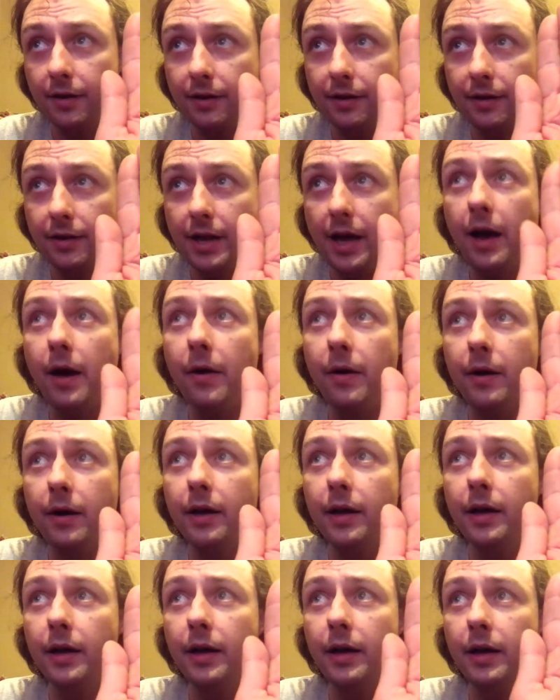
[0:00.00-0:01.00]
Now,
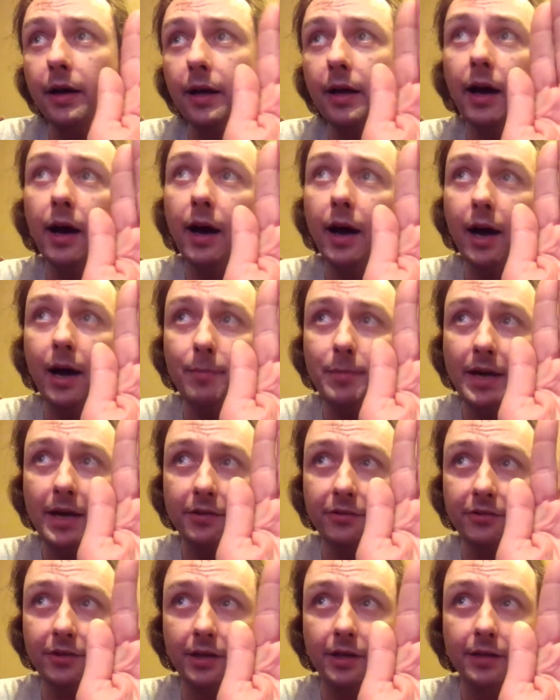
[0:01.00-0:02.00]
I'm not
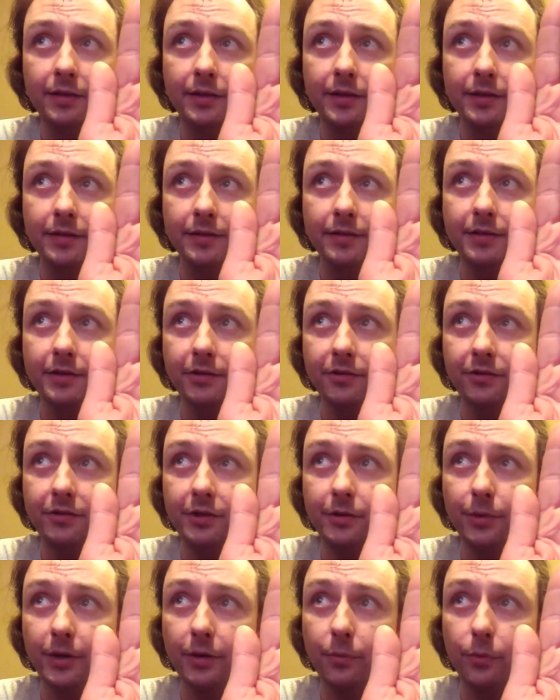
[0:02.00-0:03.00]
saying that this
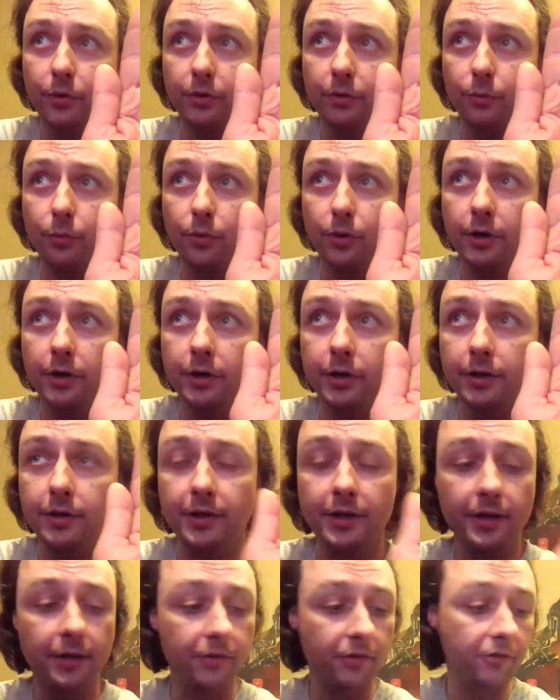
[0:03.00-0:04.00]
D-ring wouldn't work,
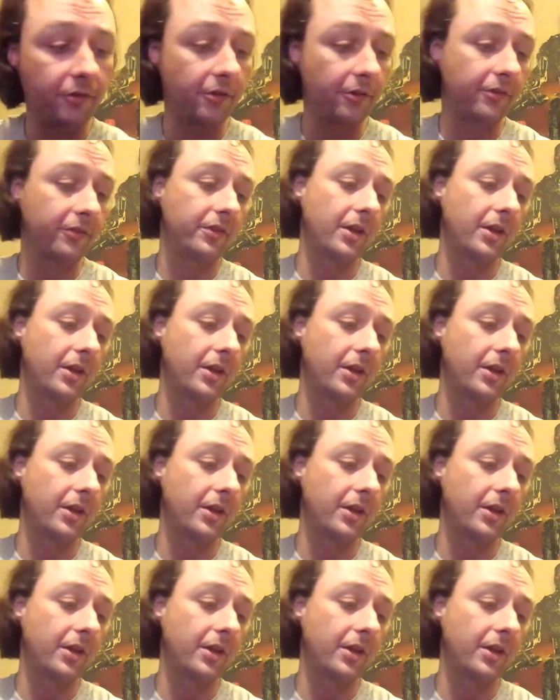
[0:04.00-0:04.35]
it's just